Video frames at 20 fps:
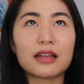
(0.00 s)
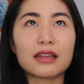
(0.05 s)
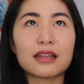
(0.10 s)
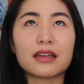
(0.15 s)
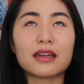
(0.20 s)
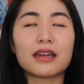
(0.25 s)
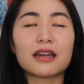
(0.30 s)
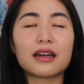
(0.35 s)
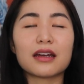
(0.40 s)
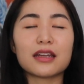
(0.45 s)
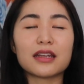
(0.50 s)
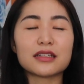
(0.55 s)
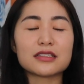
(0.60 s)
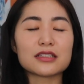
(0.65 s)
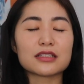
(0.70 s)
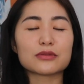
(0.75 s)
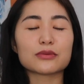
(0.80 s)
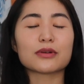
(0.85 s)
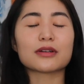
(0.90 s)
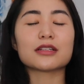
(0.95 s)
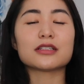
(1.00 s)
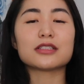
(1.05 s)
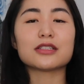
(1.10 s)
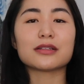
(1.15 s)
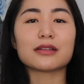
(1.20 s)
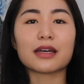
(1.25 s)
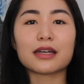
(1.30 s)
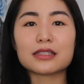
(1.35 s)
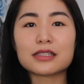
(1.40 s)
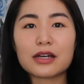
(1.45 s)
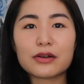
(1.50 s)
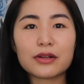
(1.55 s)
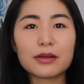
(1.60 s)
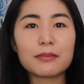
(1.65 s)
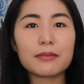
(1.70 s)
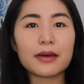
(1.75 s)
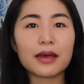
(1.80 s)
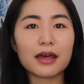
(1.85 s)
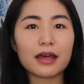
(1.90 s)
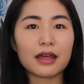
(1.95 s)
Like I just wanted to lie down
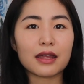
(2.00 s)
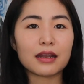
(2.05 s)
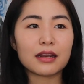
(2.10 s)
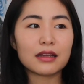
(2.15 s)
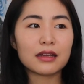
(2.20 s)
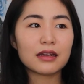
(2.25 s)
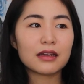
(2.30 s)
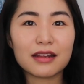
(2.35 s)
in bed,